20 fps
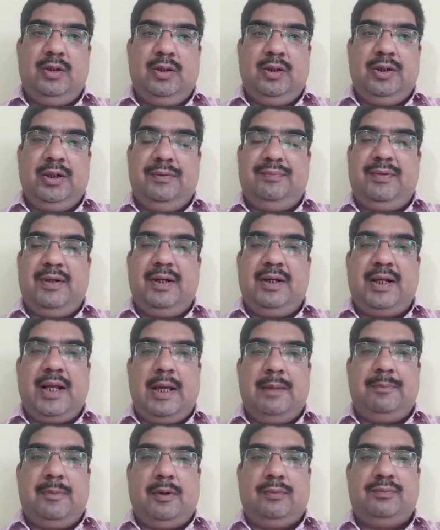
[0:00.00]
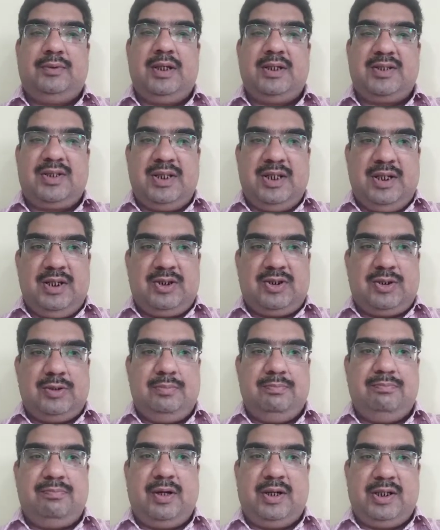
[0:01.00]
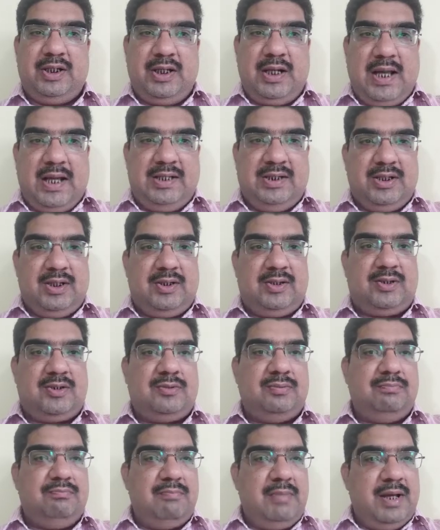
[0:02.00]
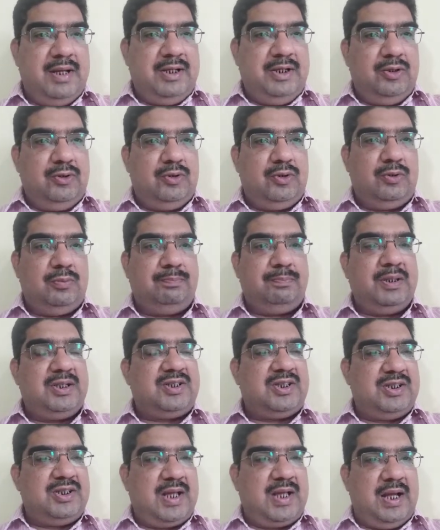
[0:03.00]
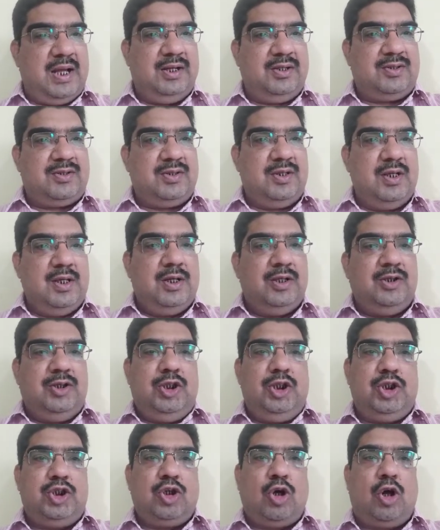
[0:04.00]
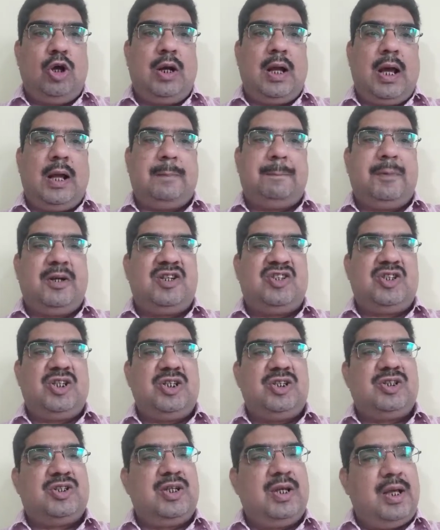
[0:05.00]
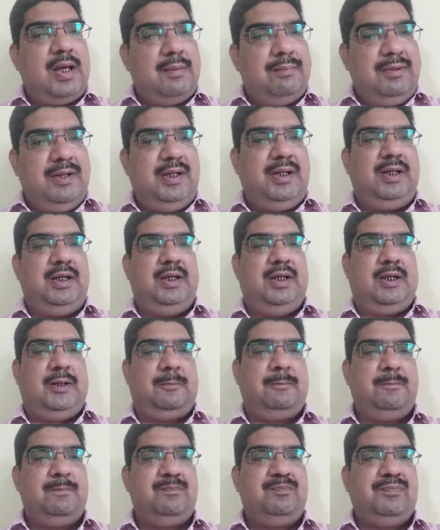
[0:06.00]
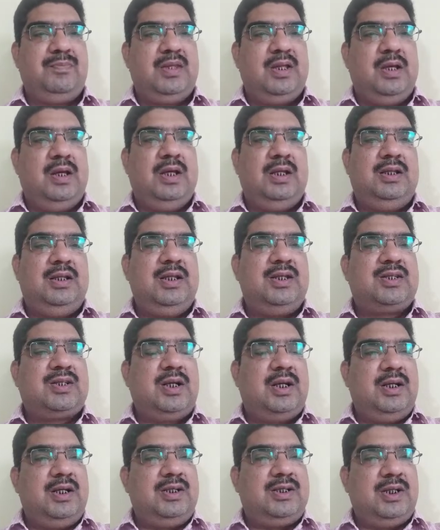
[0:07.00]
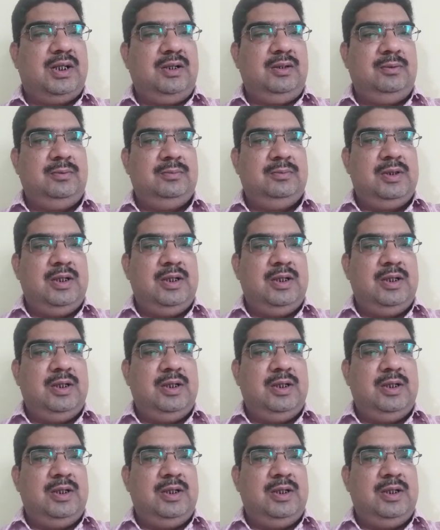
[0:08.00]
different type of the seeds, fertilizers, manure, pesticides. These all are purchased every year. In this condition,